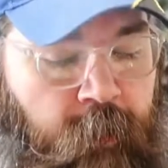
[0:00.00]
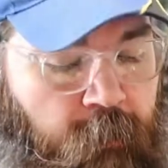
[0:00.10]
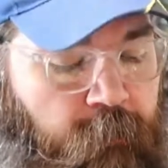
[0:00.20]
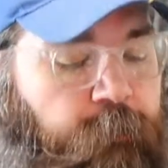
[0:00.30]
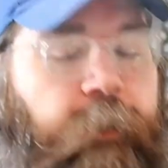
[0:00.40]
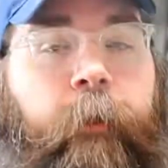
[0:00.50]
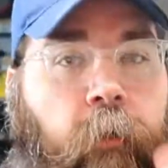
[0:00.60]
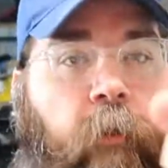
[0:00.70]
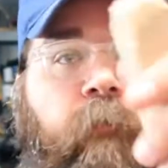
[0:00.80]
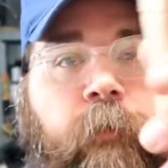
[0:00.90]
What am I
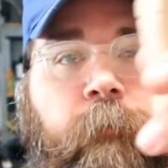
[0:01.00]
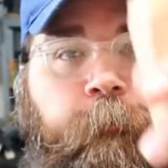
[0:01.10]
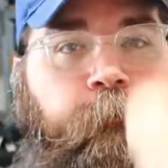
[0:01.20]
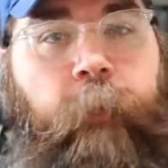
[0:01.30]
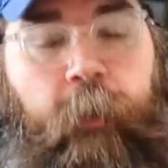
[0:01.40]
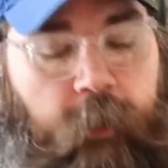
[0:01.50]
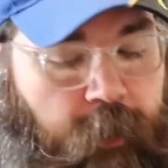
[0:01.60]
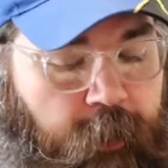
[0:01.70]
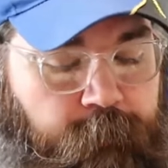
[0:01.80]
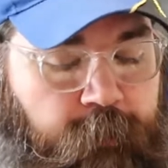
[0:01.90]
carving?
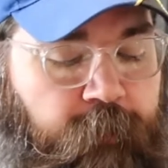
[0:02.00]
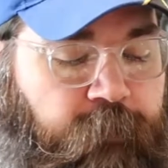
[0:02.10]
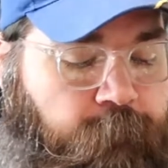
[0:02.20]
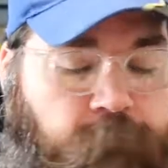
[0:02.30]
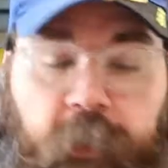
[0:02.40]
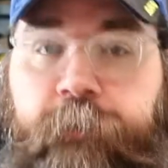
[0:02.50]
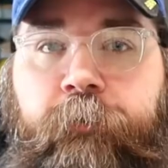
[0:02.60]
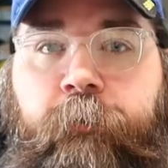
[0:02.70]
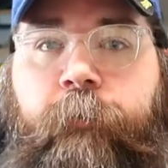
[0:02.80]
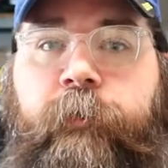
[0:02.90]
Carving a
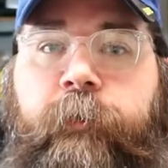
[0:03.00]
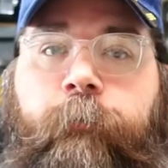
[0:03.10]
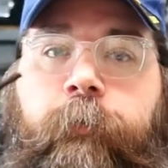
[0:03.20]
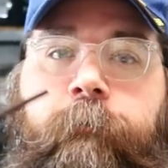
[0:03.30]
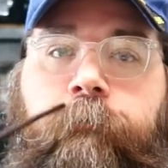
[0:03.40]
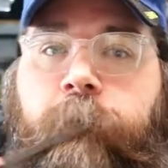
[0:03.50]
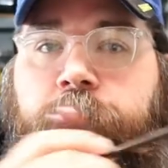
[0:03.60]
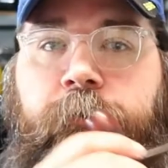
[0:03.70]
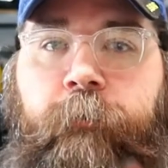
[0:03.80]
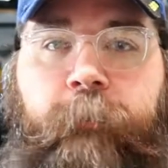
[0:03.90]
mushroom, because I'm going
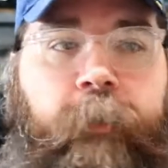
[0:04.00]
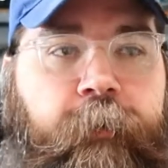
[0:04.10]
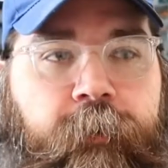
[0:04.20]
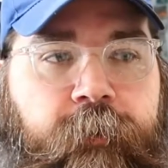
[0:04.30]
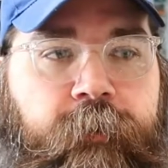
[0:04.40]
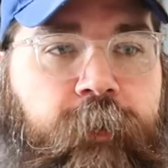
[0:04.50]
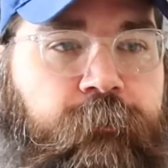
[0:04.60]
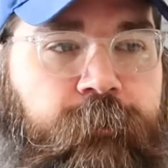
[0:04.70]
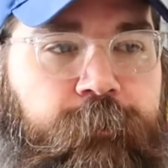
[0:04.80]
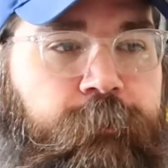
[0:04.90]
mushroom hunting this
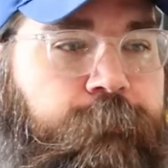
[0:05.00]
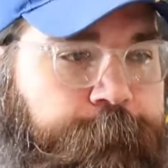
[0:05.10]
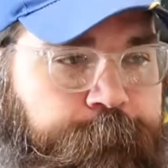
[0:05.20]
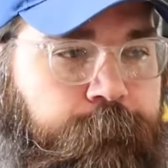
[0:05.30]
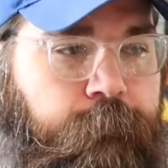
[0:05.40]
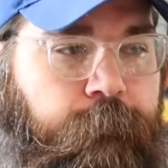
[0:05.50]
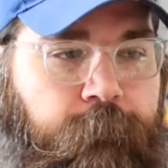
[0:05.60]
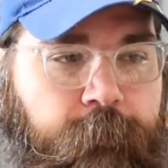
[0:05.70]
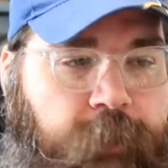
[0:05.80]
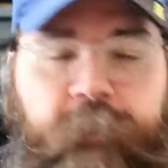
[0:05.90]
afternoon.
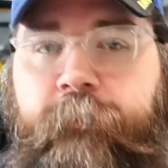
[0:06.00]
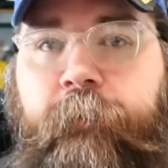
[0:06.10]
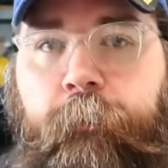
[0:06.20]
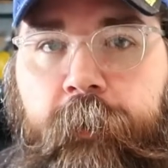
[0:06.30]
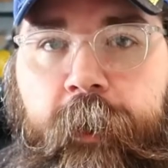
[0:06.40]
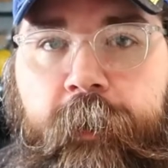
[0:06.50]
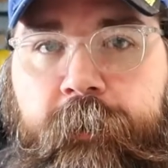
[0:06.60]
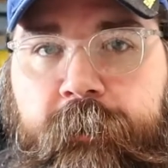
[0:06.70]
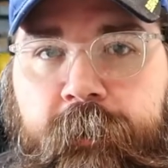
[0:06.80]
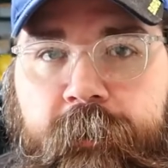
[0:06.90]
That's what the plan
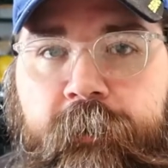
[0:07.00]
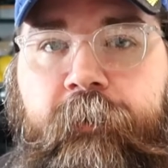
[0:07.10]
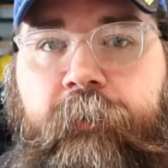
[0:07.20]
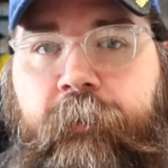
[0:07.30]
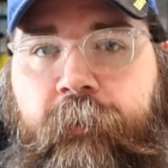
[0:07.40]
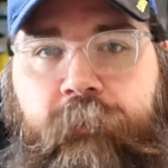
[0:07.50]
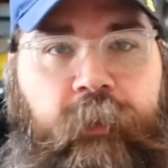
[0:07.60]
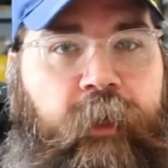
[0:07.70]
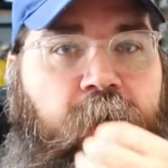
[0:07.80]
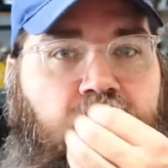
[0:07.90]
is, at least. I'm
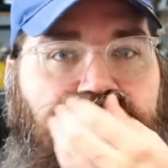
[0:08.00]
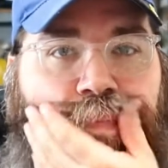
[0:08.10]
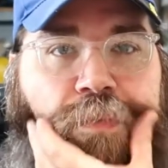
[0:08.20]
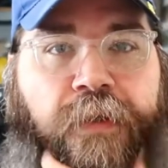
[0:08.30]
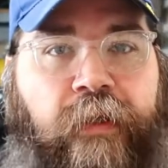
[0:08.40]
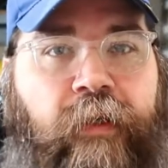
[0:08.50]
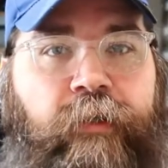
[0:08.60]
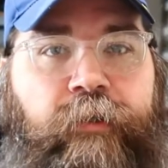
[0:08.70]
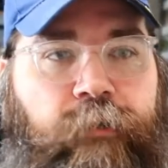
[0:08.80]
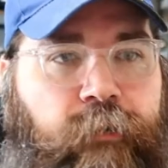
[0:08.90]
gonna head up
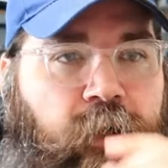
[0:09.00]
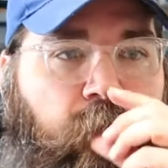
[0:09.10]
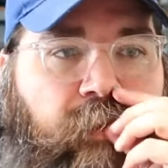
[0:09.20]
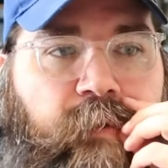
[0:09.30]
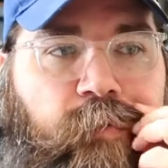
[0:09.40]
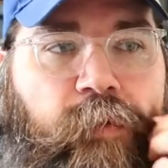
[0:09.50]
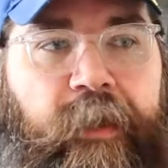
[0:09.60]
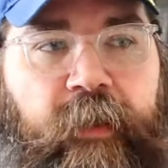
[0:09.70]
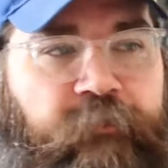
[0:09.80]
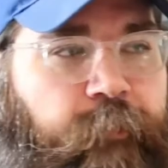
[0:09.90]
to one of the
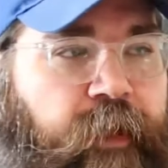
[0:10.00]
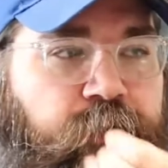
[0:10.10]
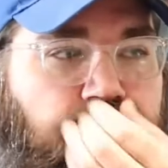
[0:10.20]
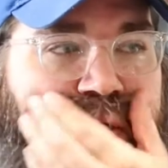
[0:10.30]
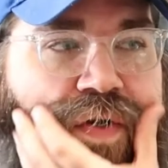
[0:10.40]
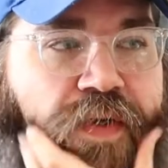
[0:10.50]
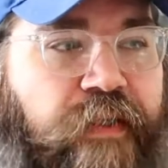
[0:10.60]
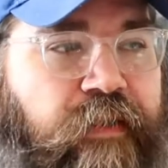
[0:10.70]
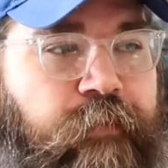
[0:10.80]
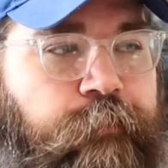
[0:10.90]
wildlife management
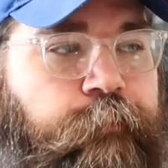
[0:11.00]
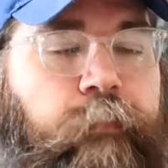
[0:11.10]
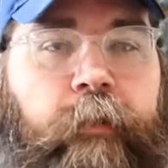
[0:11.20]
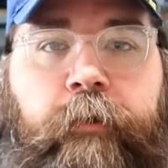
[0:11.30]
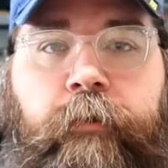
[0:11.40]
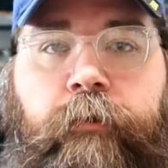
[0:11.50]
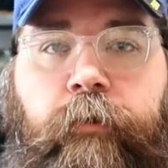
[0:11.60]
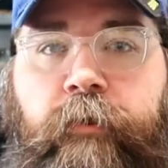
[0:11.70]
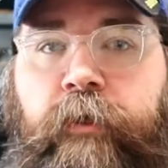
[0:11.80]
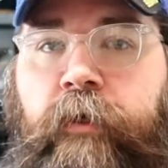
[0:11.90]
areas here in
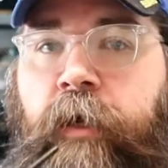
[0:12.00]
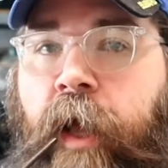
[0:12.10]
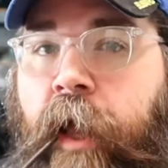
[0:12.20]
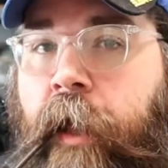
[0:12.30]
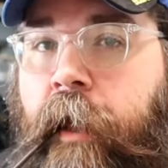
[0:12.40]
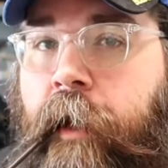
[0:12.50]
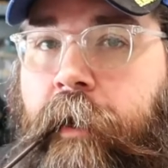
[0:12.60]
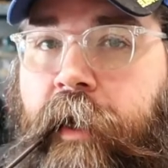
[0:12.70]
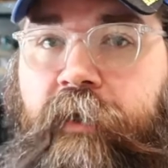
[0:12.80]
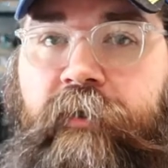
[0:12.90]
Georgia
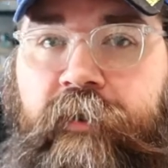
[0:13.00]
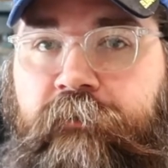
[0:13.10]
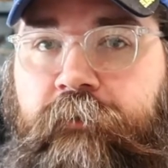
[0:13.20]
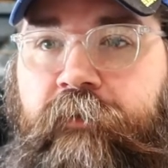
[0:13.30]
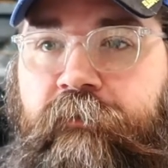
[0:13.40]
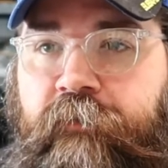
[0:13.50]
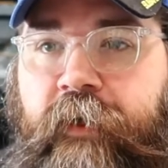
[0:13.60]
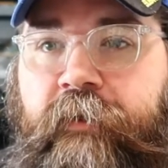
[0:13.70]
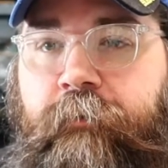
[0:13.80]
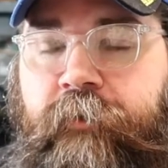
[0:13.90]
and go see if we can find some